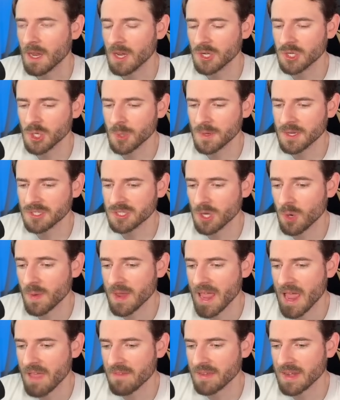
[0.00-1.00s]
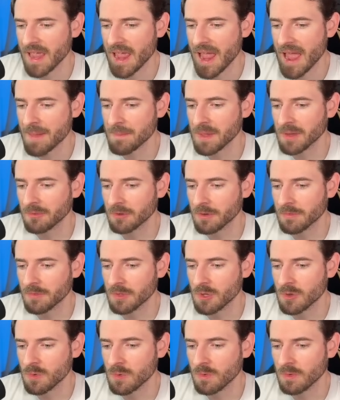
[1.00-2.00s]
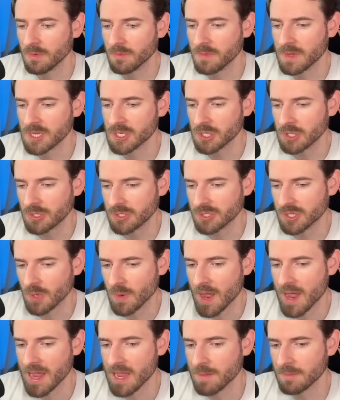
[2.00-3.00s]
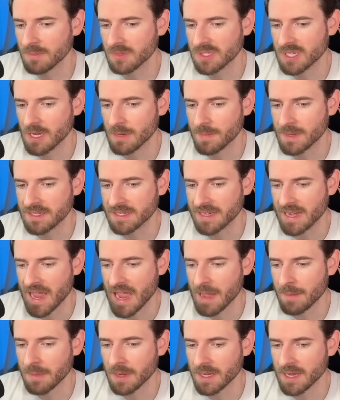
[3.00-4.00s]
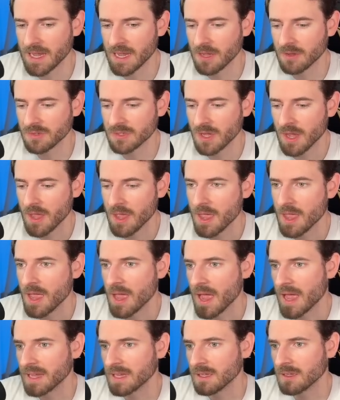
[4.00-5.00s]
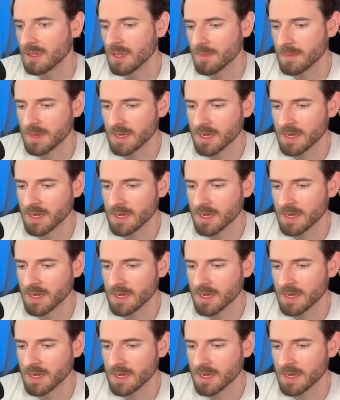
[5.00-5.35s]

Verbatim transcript: In doing so, we have an admin review feature. So I am set up as an admin account. I can come in